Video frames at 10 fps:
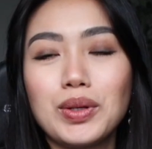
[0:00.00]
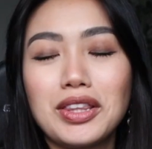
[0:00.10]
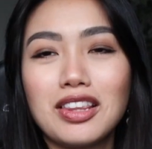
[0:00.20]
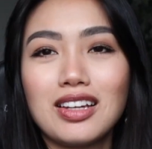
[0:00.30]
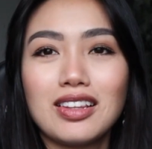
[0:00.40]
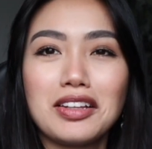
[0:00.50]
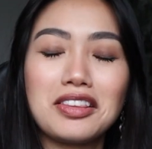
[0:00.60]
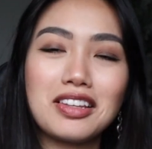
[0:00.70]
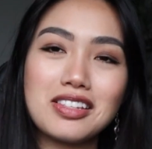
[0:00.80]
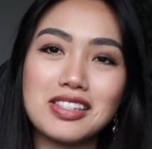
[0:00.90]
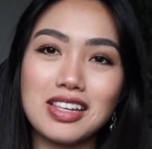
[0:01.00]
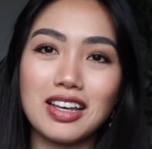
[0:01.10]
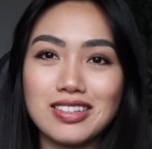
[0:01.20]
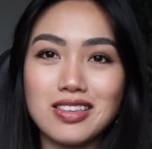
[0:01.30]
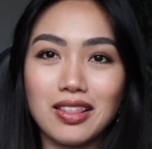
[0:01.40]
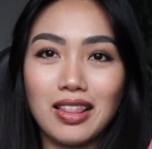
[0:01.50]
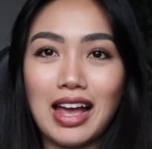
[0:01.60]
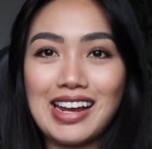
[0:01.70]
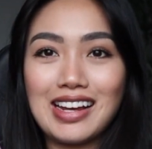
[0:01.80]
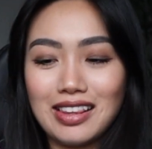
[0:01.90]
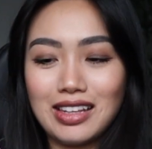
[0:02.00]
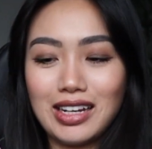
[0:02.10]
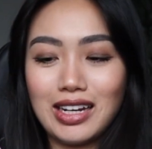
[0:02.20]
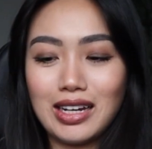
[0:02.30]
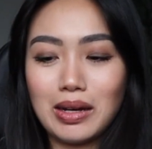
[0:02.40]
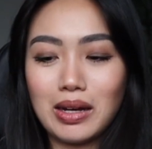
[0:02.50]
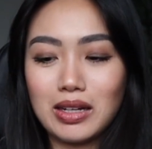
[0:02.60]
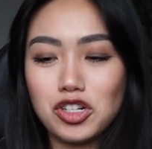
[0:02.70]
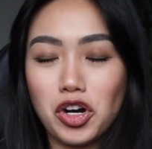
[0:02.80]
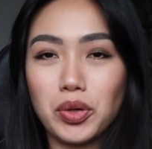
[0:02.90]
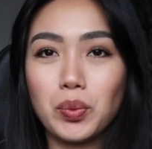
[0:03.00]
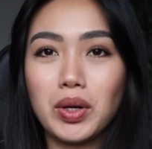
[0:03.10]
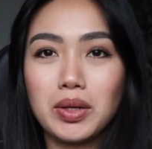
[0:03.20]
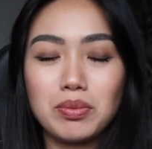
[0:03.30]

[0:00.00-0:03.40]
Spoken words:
would think that this is like the Tarte one